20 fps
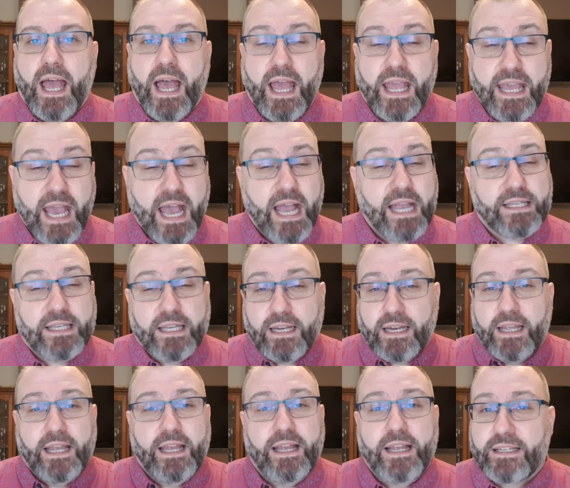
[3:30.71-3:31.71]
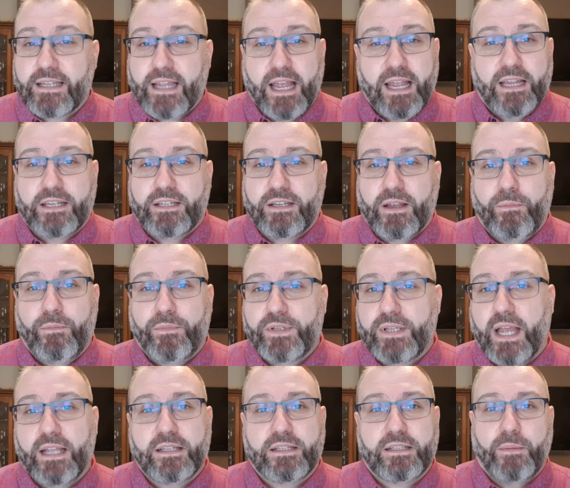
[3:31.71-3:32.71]
Yes, it is in some
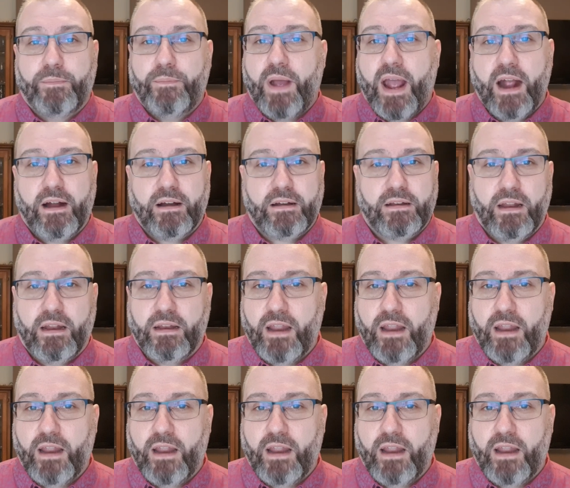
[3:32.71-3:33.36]
sense the part